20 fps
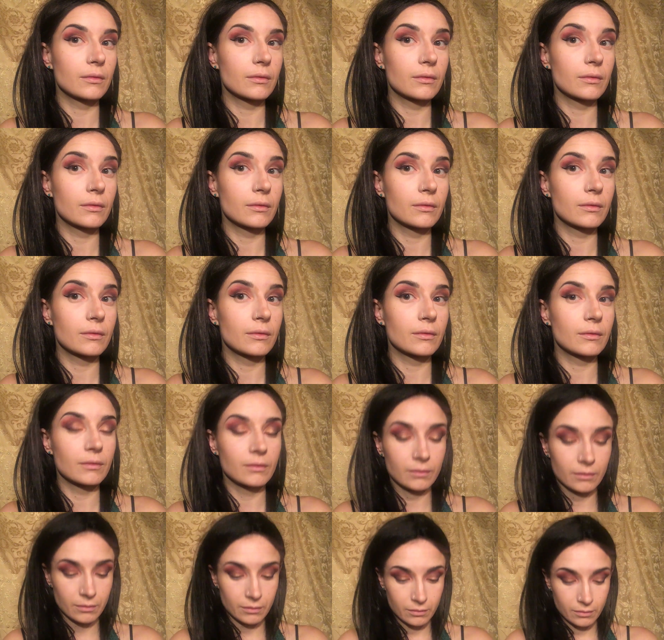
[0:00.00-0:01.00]

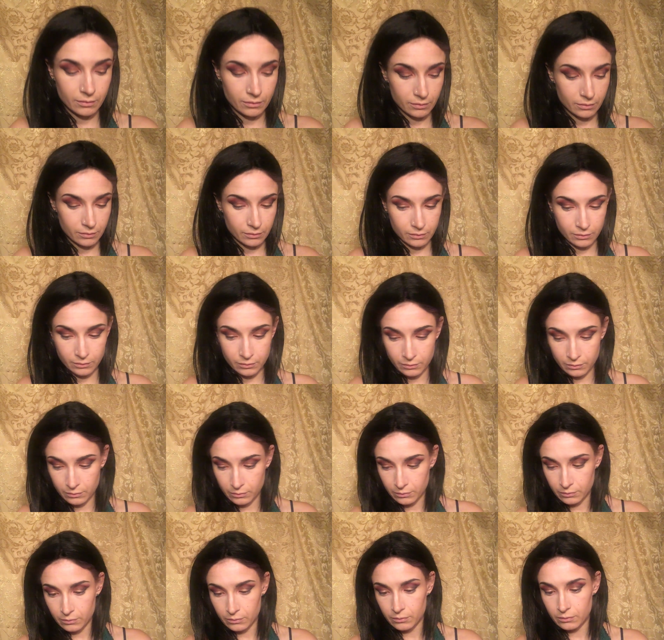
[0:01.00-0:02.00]

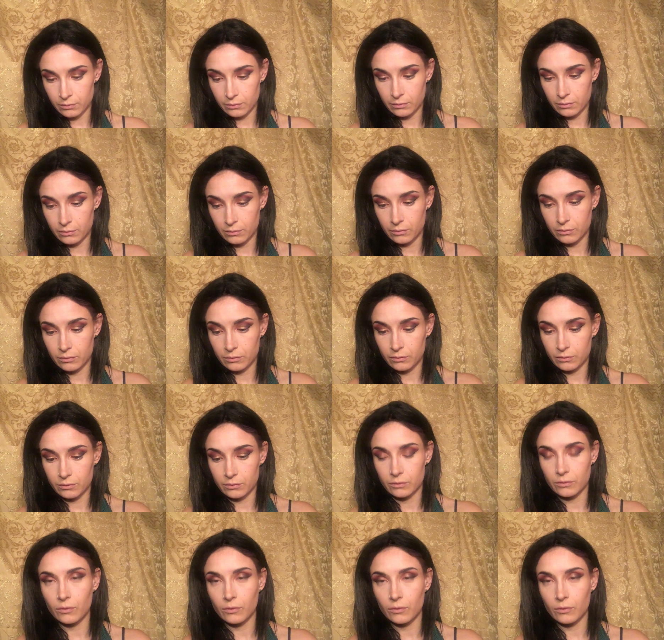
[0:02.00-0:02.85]
Nothing is said.